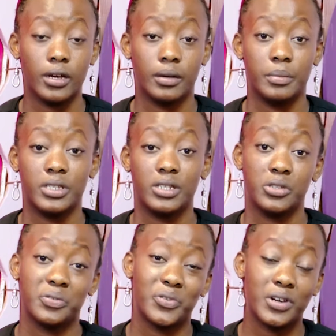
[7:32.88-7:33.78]
uh, meeting
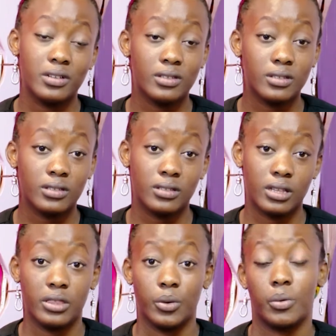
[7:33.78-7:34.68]
new friends,
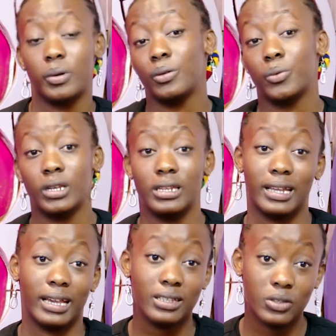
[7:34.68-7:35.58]
and they were really, really
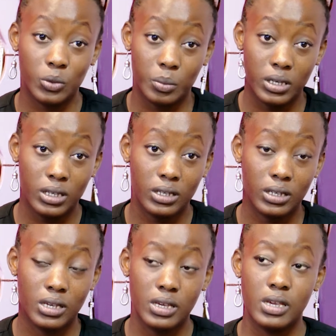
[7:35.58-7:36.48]
nice to me.
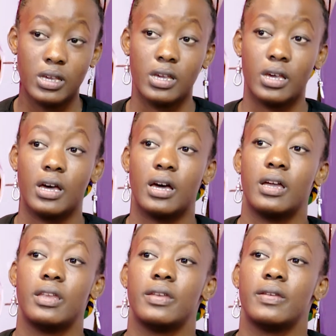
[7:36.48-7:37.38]

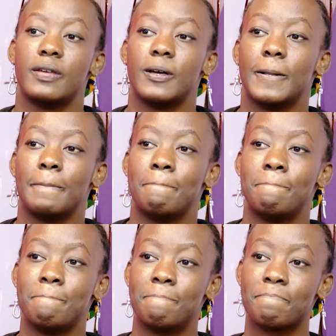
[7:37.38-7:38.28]
And um,